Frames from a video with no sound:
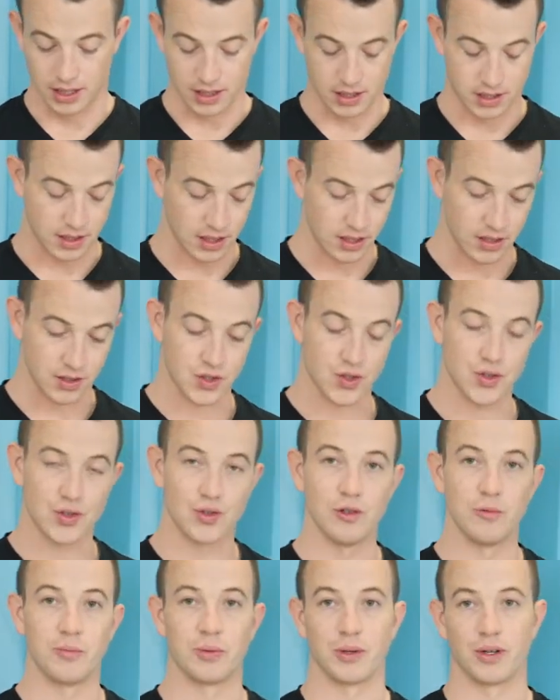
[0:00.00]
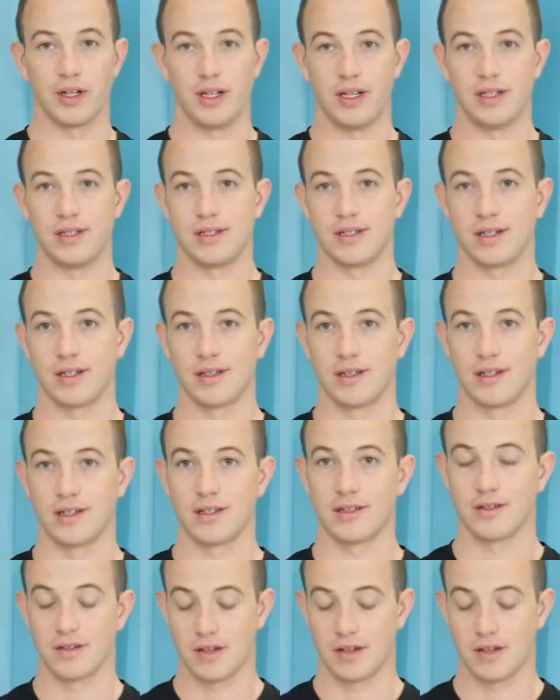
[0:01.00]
is super easy on this.